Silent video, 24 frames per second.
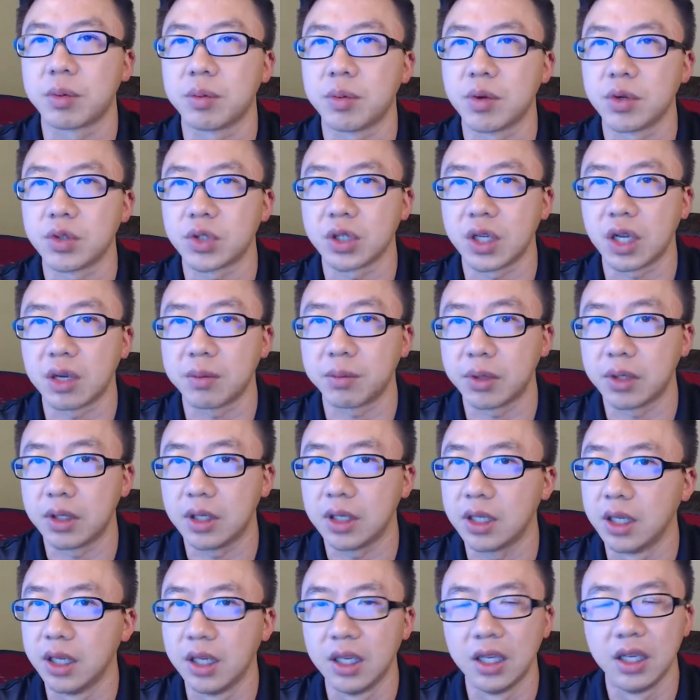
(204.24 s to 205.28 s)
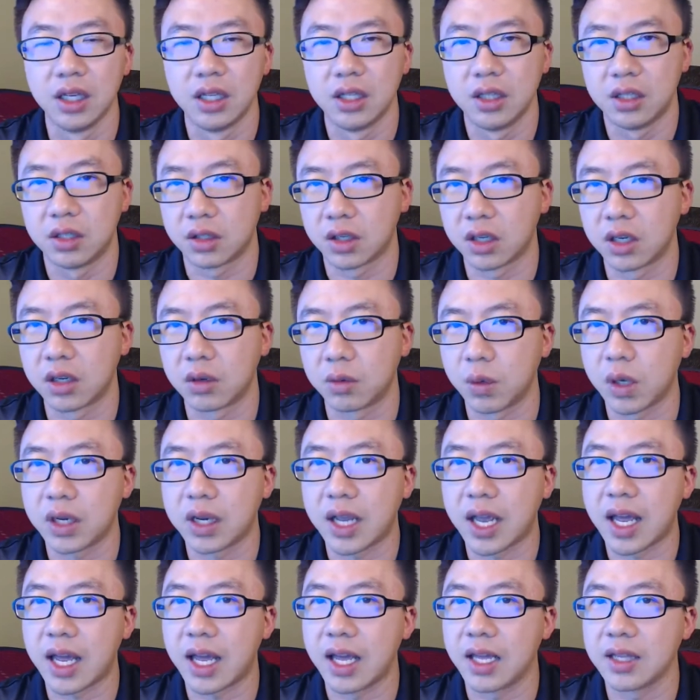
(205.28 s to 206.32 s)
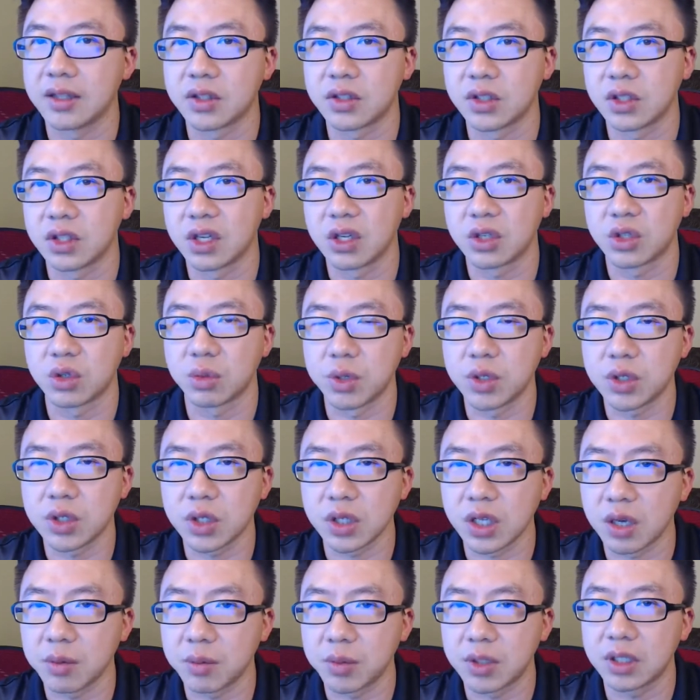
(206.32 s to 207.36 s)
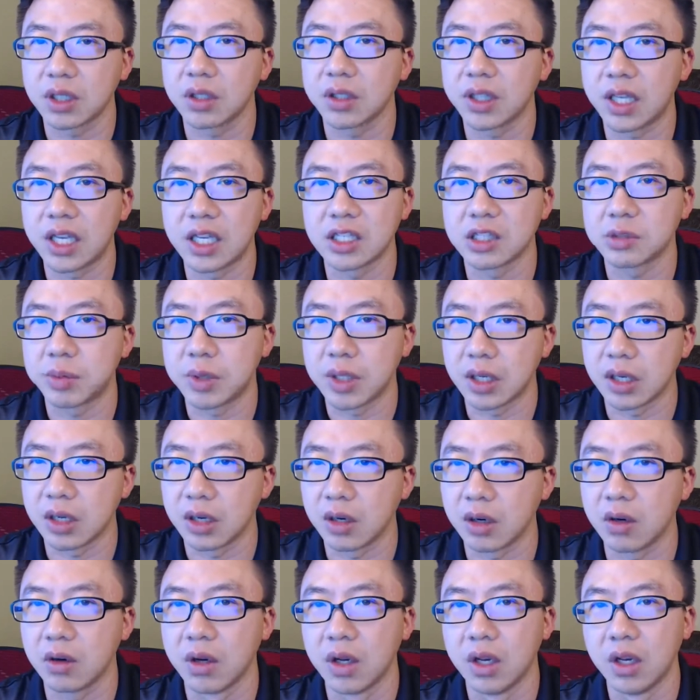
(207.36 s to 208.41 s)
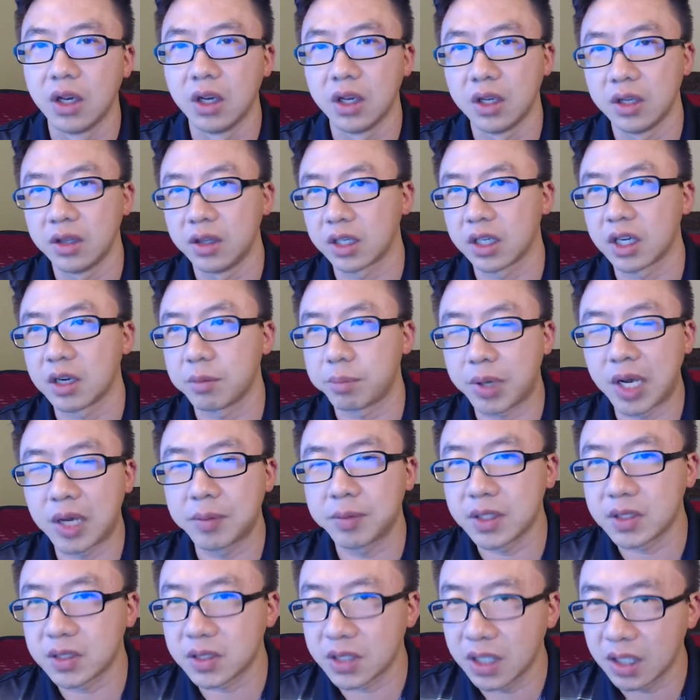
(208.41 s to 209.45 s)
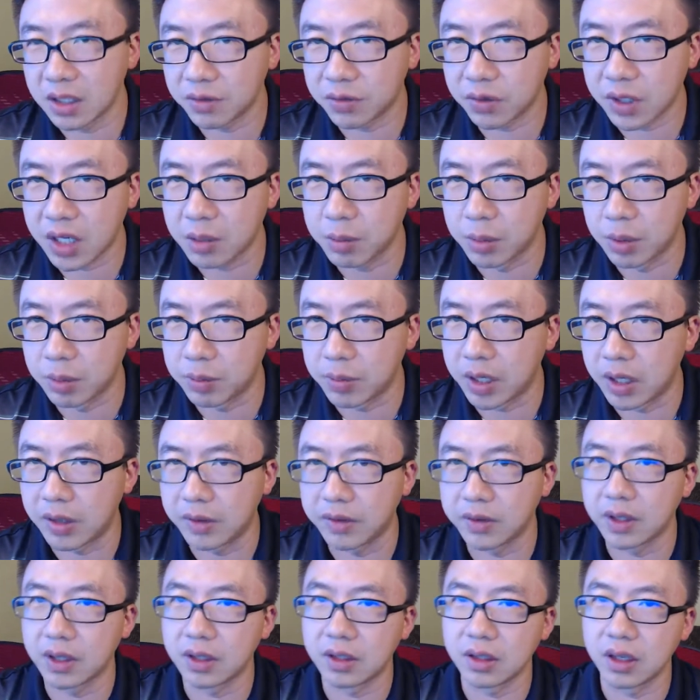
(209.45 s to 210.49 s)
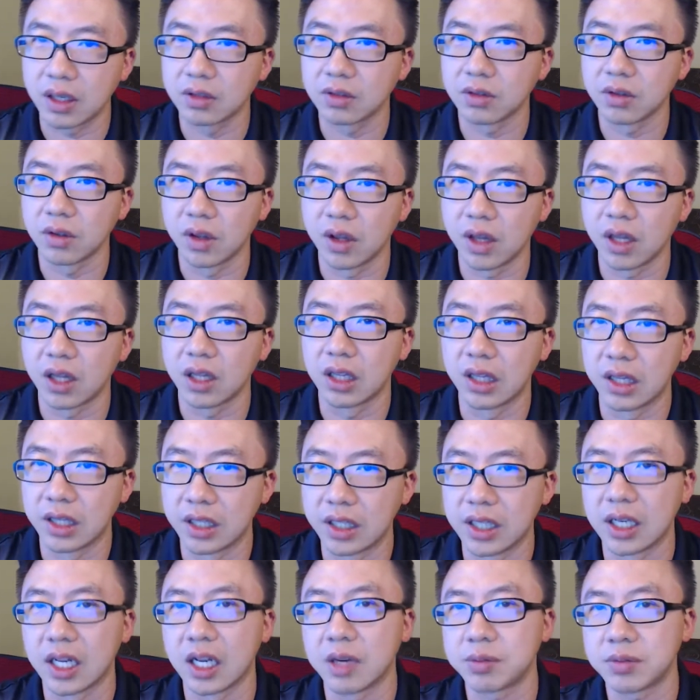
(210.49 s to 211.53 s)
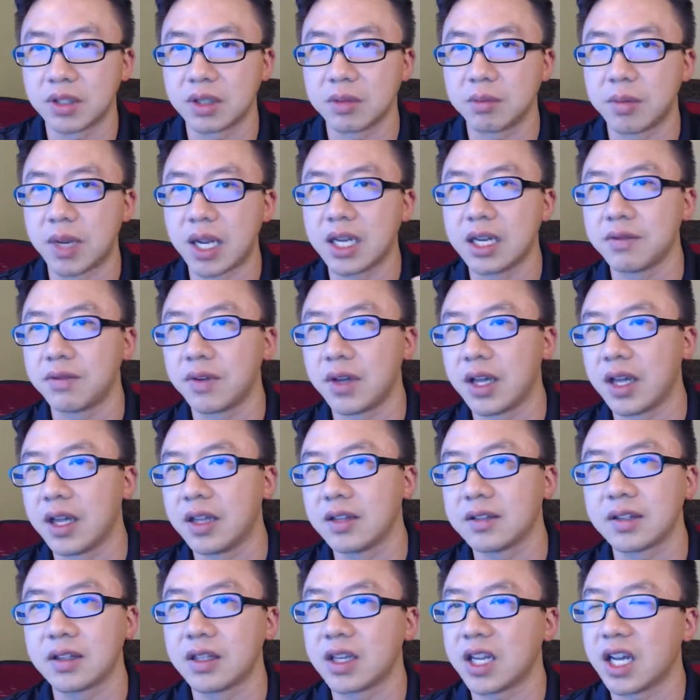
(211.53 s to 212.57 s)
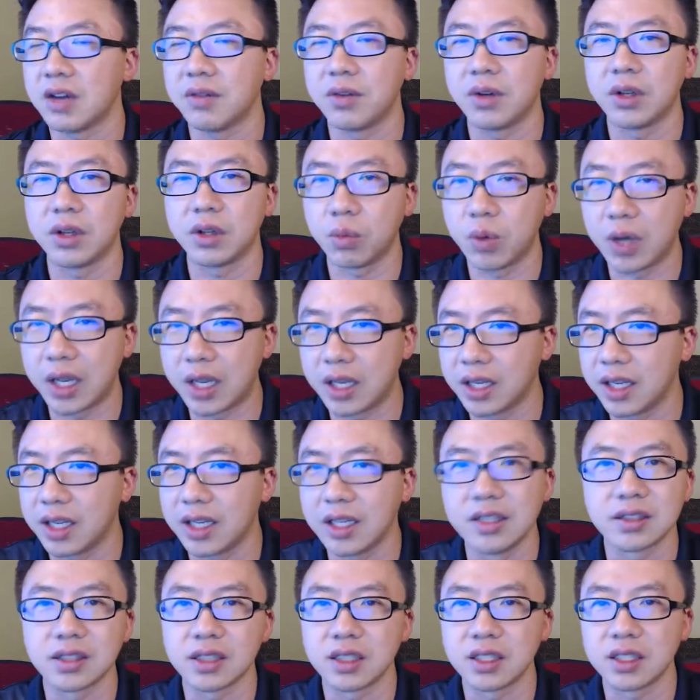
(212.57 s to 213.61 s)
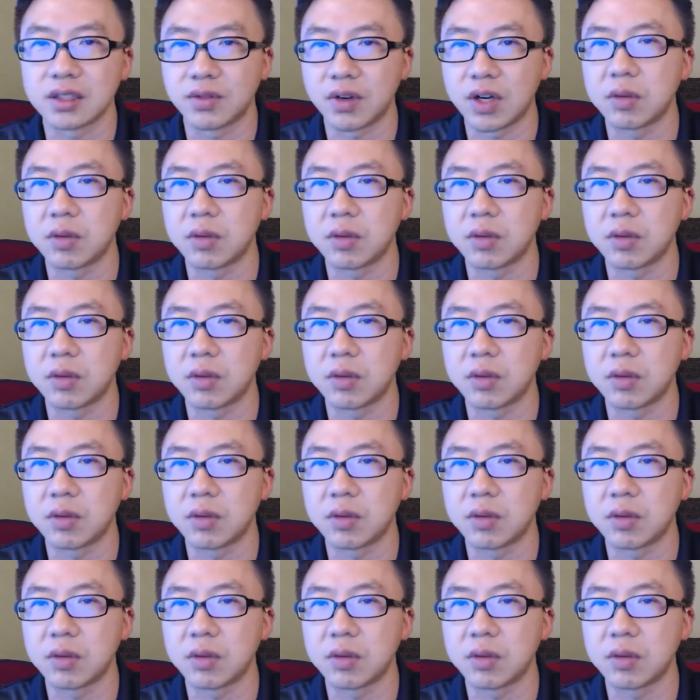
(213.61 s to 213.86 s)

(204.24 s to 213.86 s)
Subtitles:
a promotion company. They're going to run ads. There's a distribution company called HBO. They're going to pump this thing for a couple months and do a lead up to the main event, and then you have all the weigh-ins, and it's